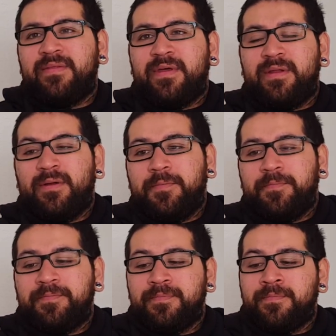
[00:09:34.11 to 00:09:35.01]

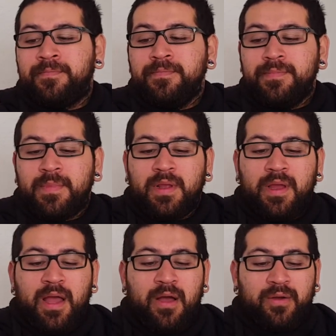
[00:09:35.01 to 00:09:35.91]
then
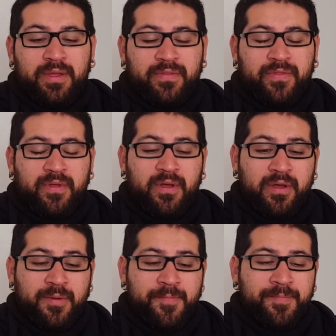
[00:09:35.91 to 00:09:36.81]
I'll get
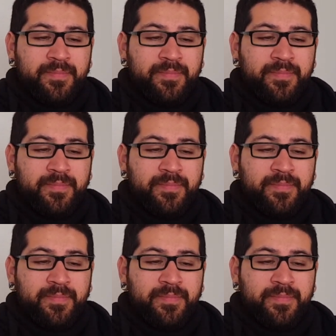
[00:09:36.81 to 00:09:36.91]
the